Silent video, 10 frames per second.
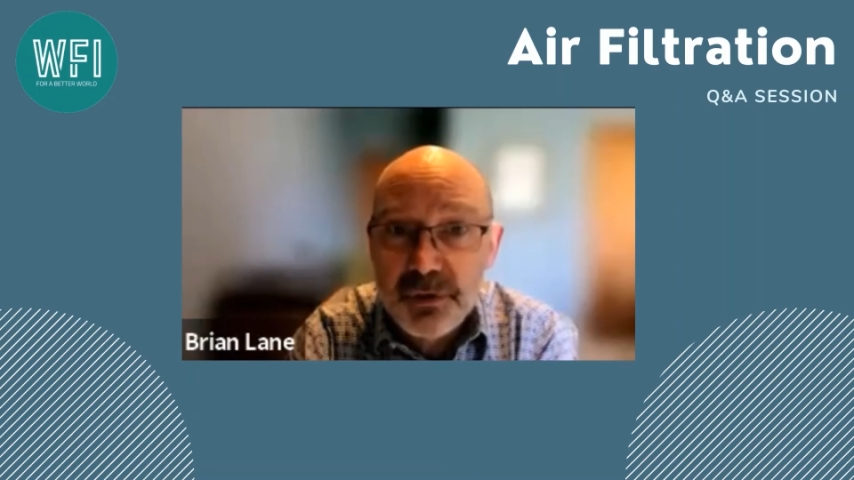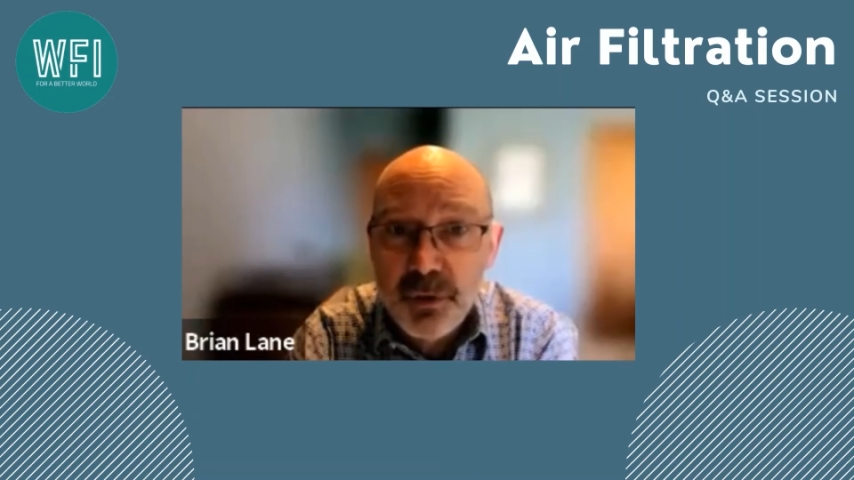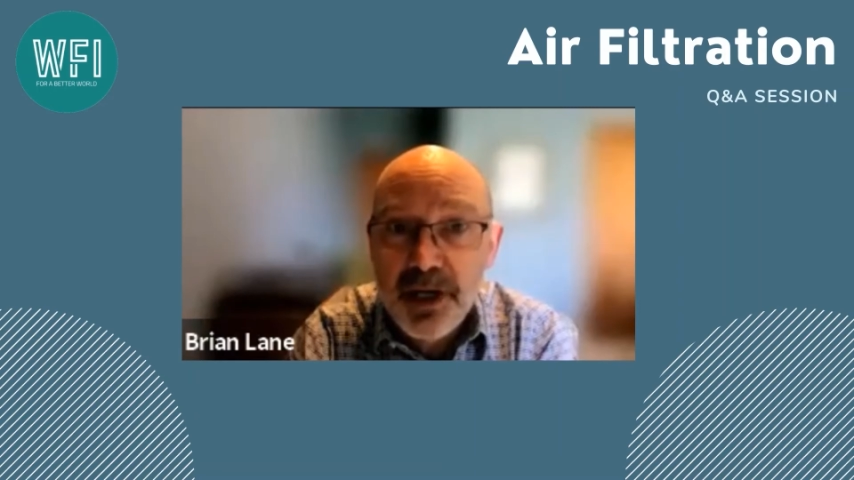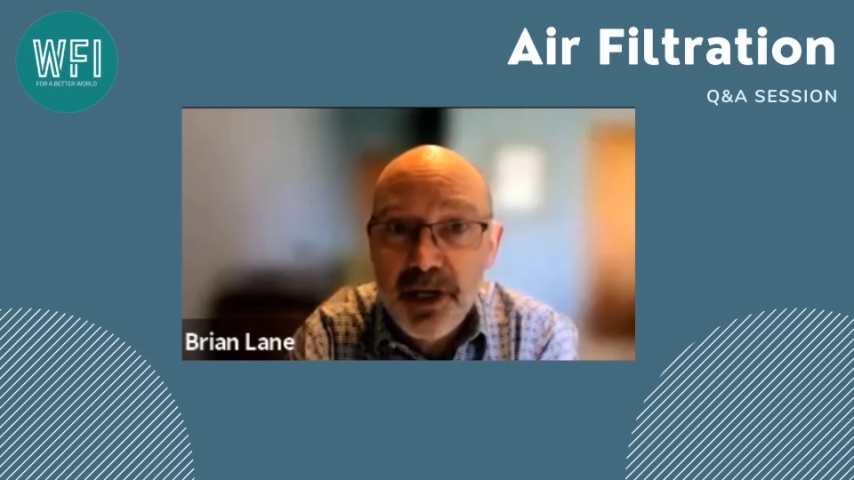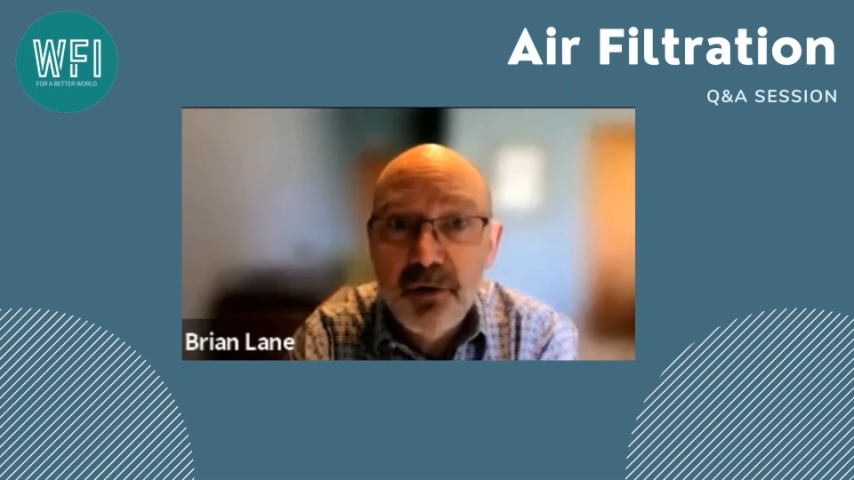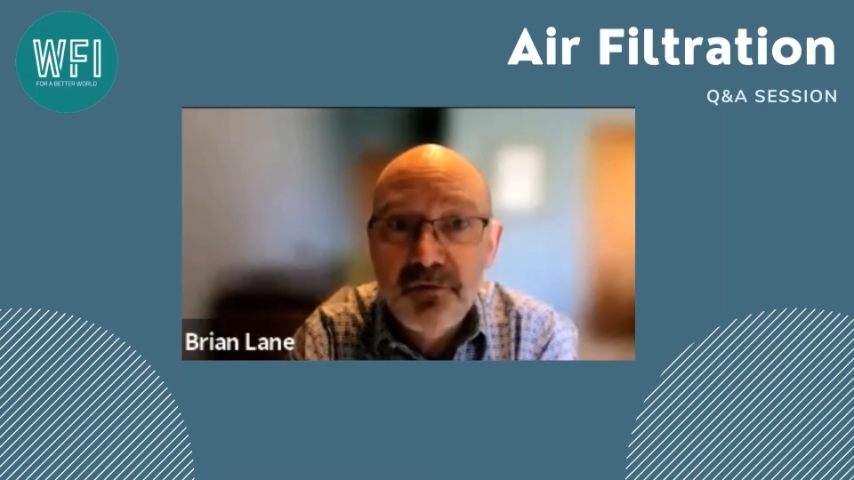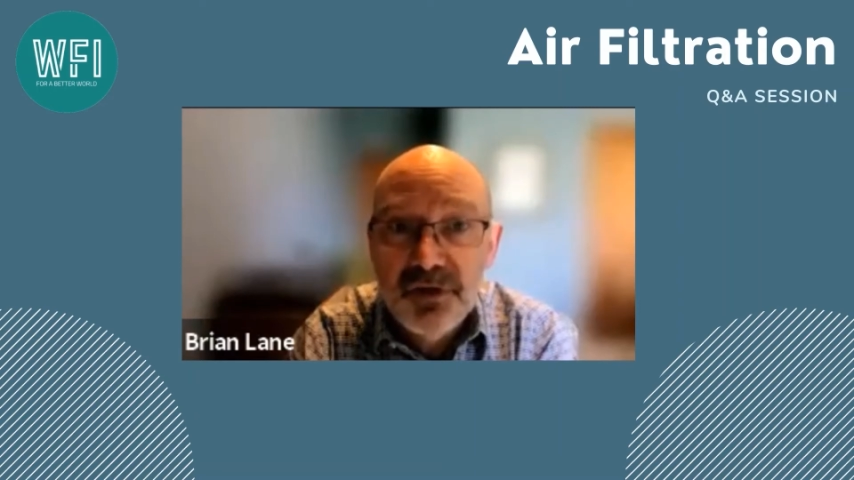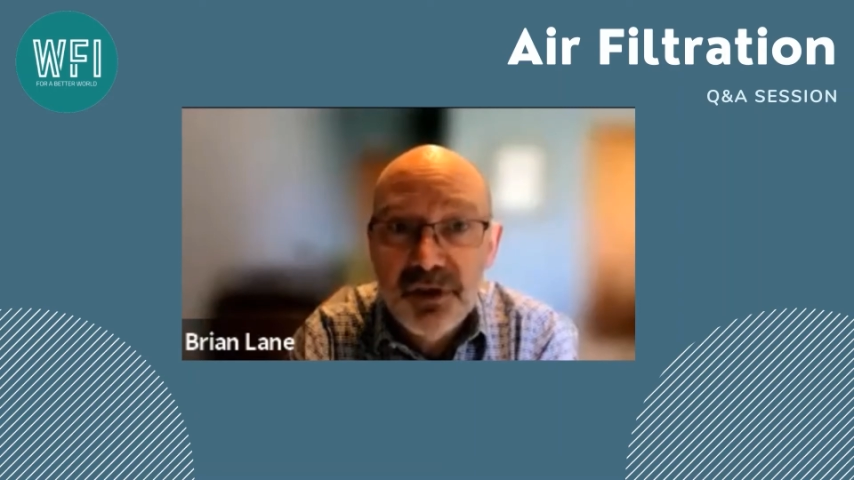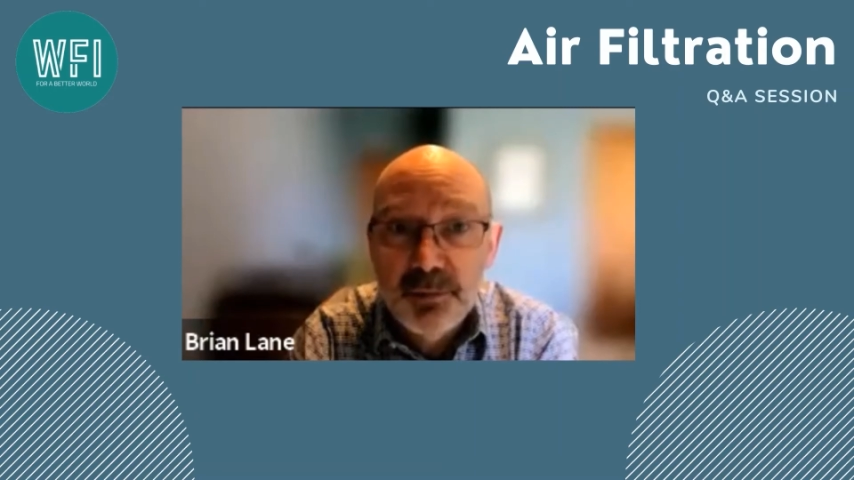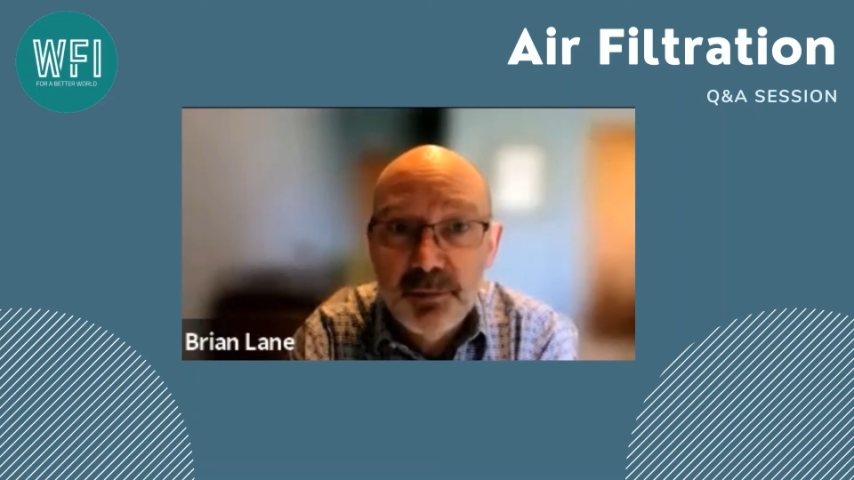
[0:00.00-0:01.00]
So quite
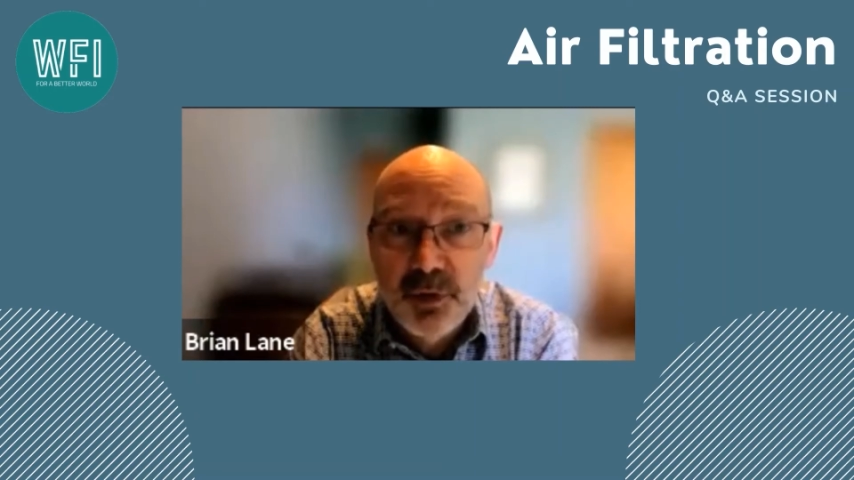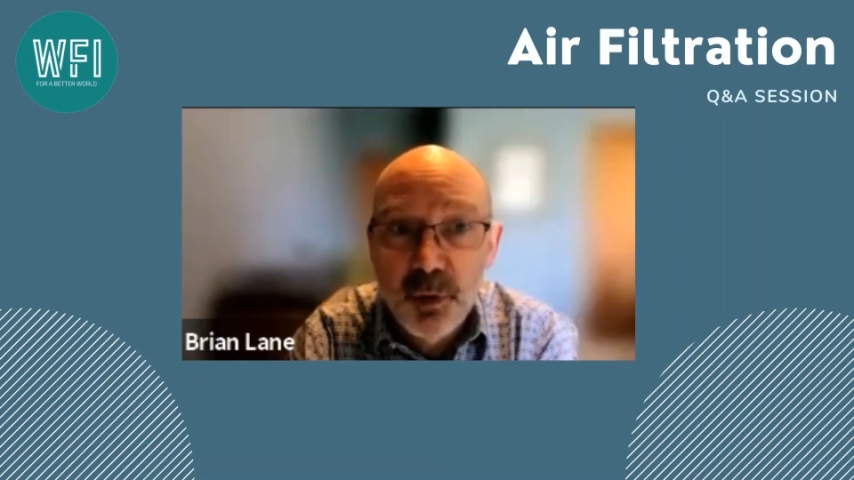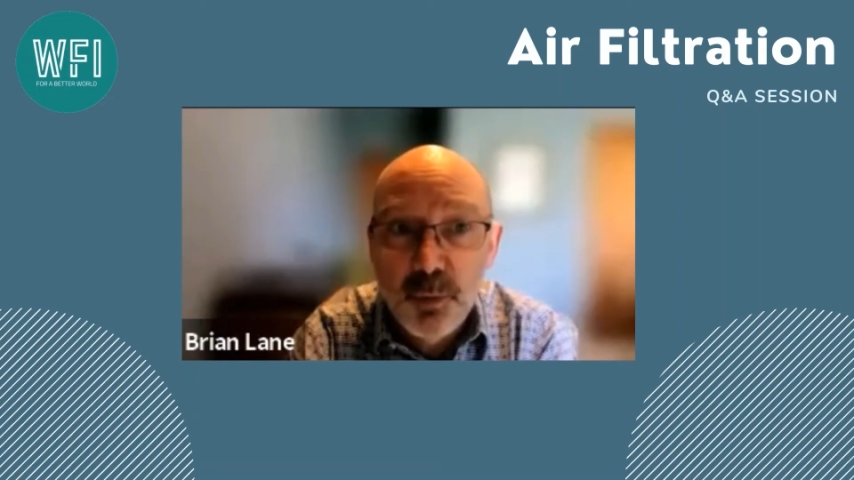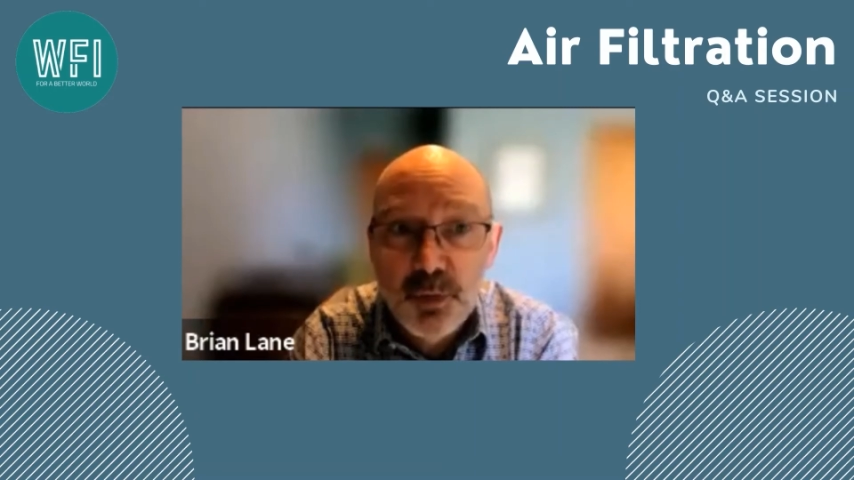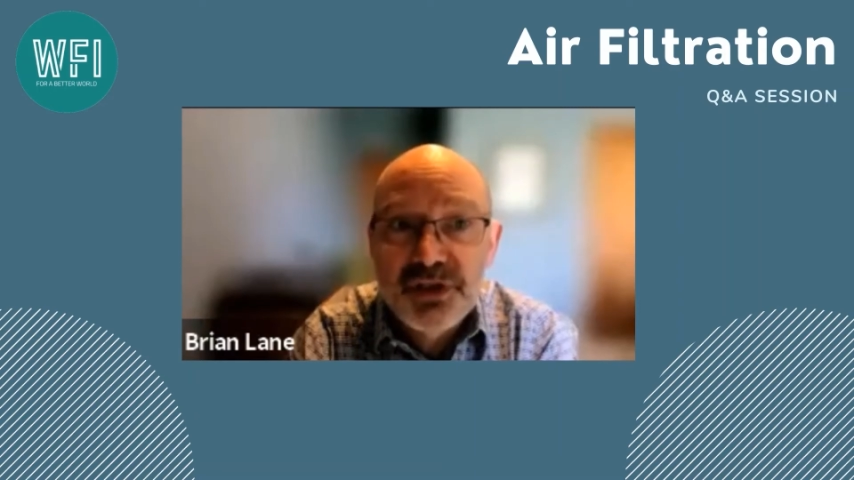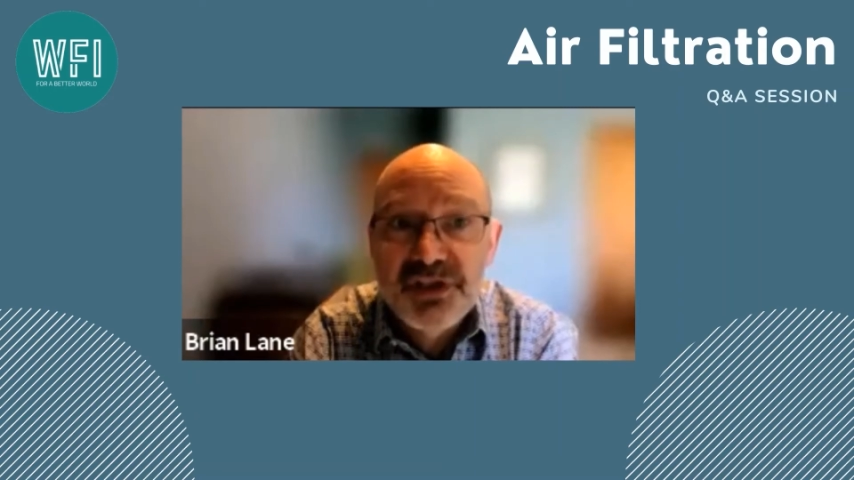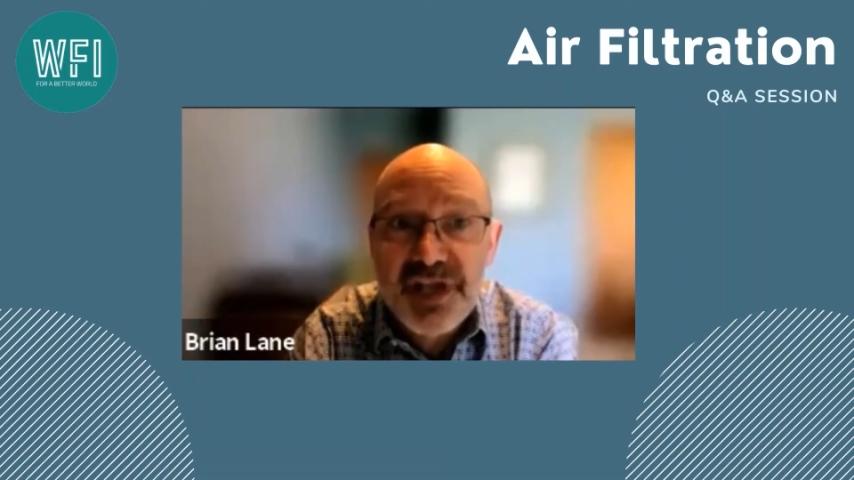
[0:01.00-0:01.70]
often you'll put almost